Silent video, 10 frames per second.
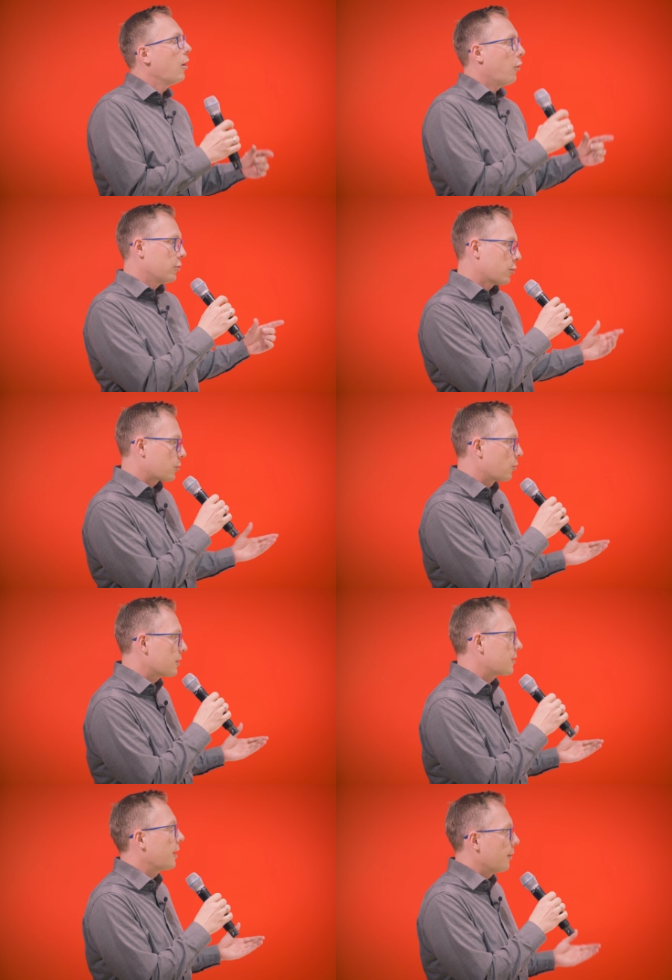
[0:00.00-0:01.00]
on the
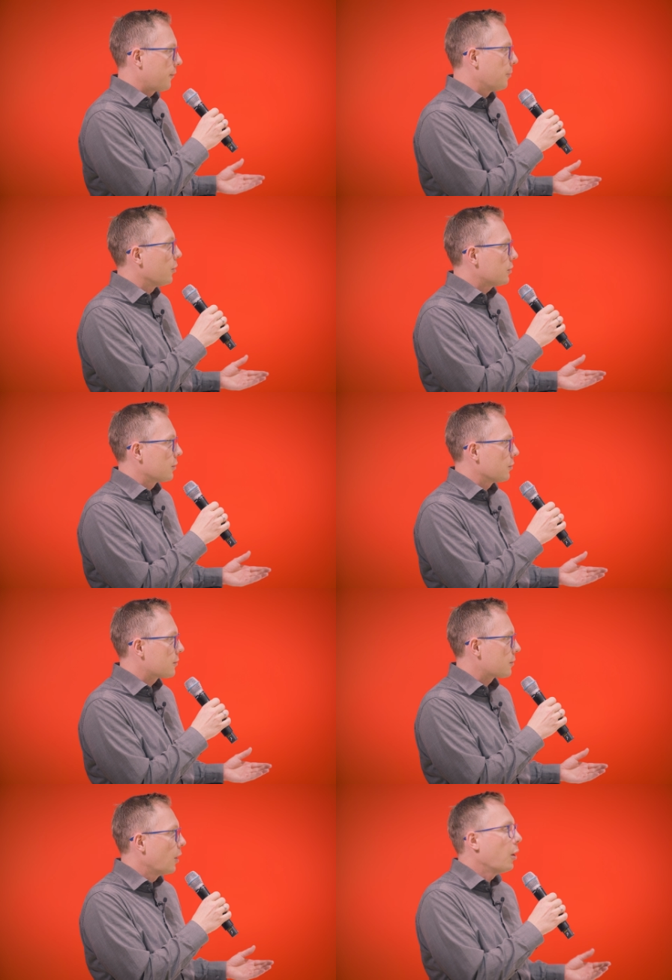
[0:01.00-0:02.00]
short side of the
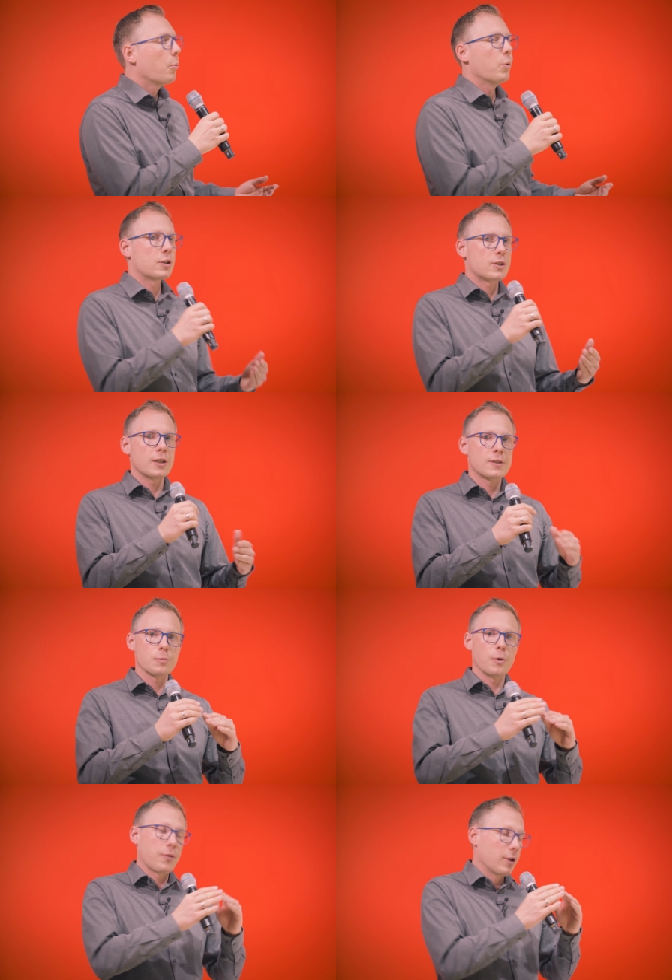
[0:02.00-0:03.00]
modules, which
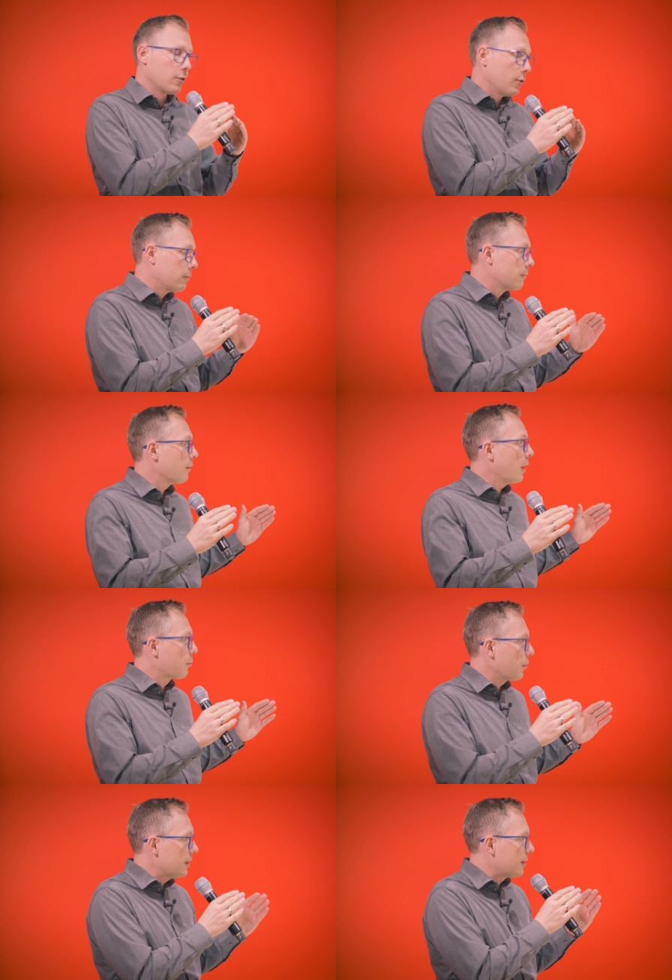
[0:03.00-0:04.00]
is with the
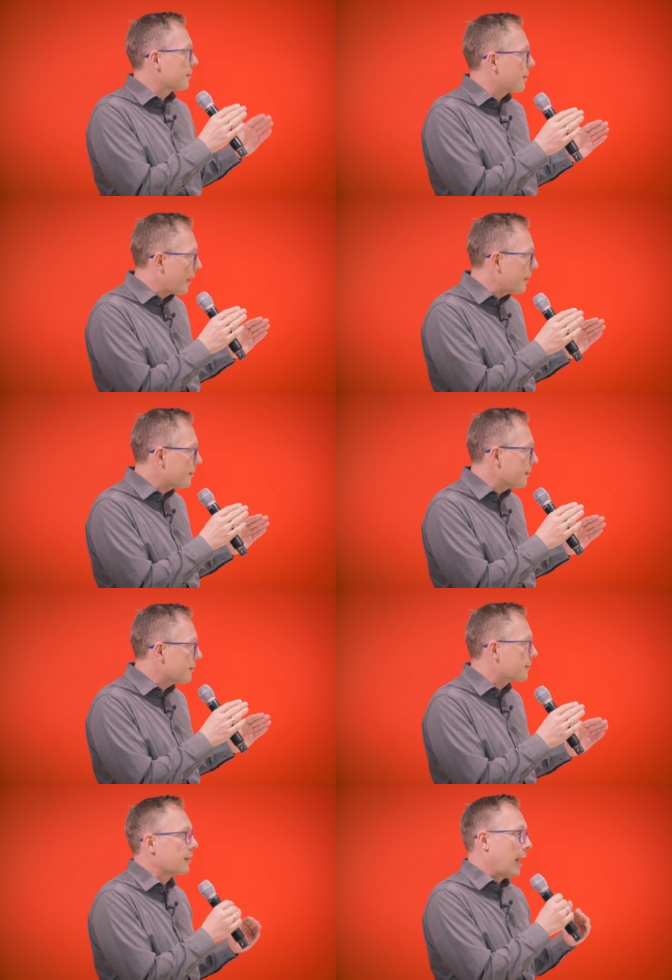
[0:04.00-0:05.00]
increasing
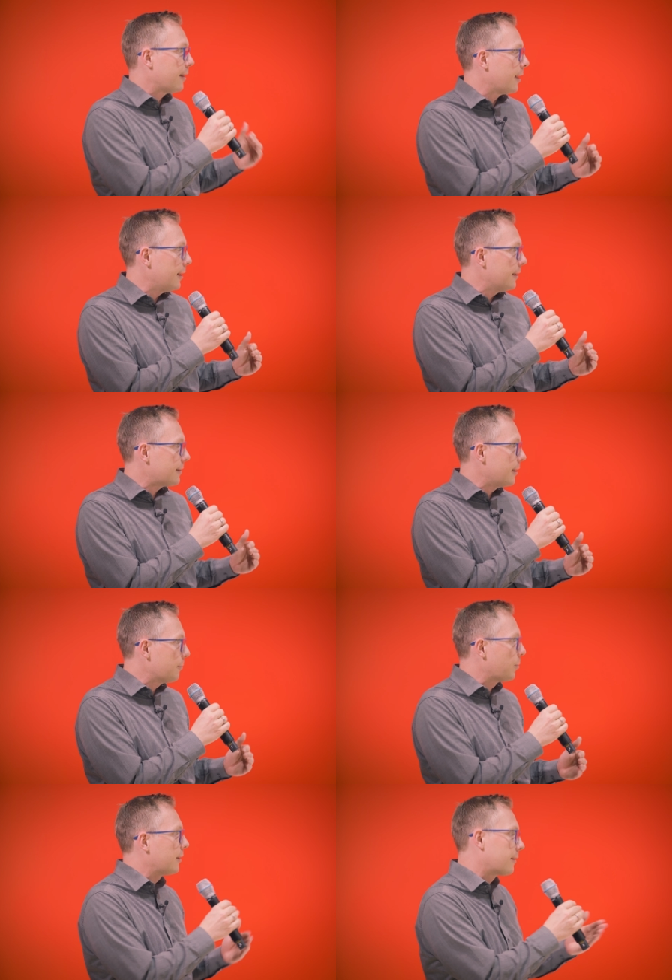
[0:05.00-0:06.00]
sizes, not that easy,
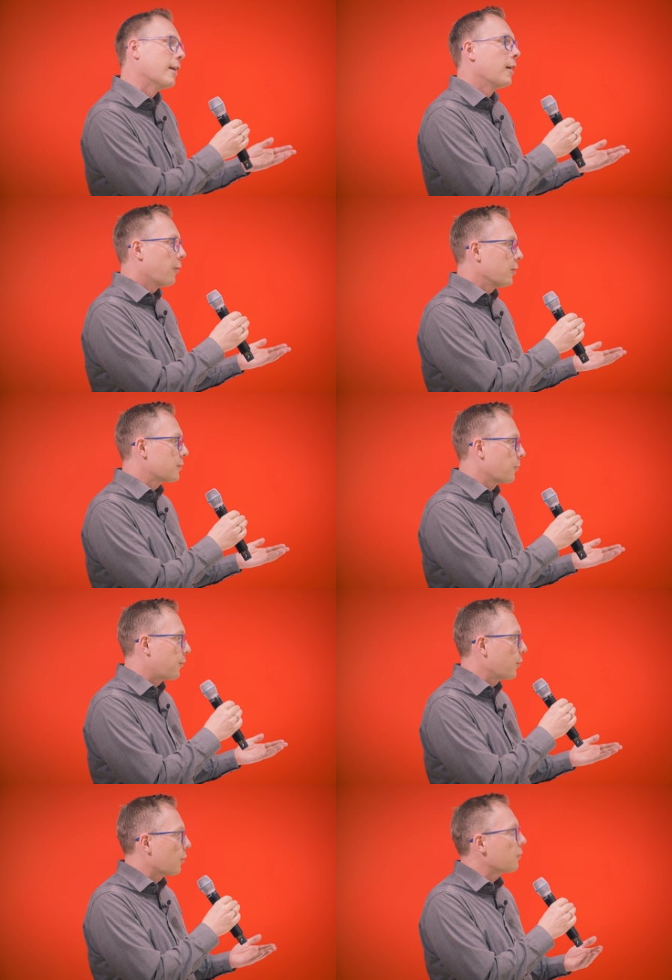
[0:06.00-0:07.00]
but also
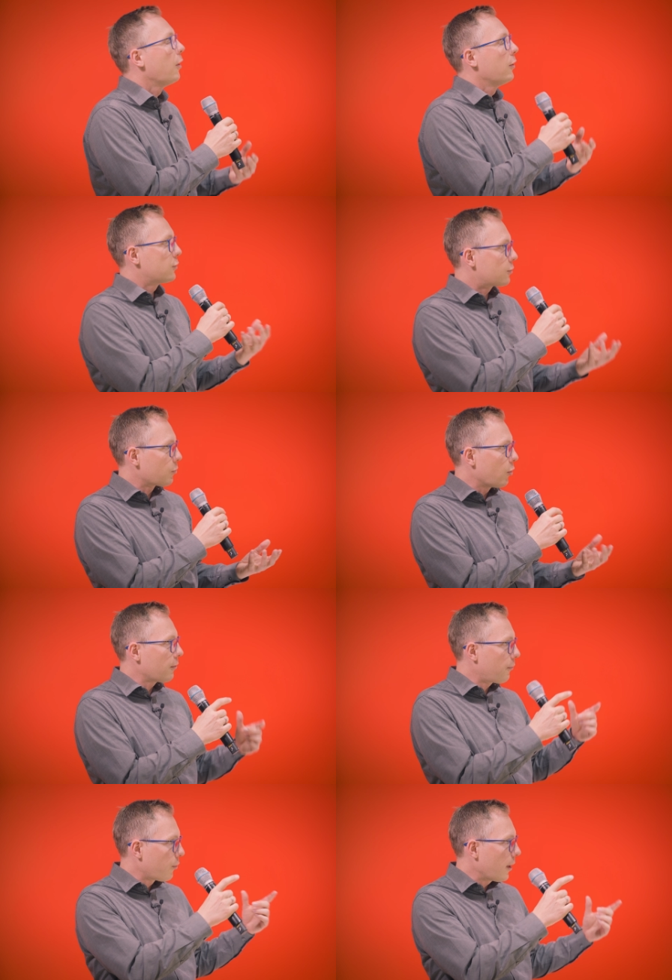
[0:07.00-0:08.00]
with your
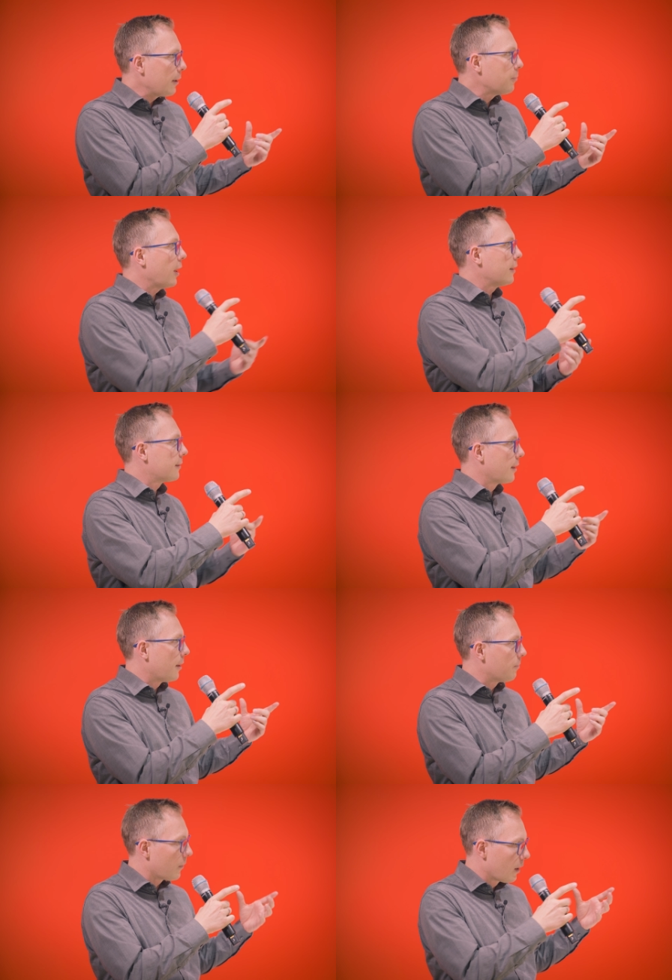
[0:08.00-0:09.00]
strong frame and
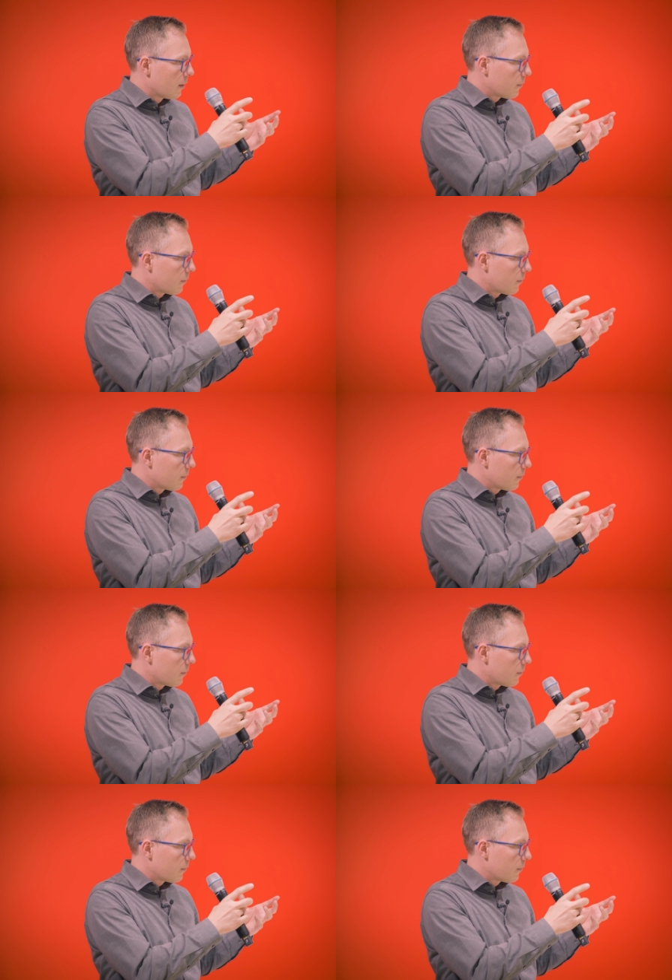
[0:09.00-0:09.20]
um,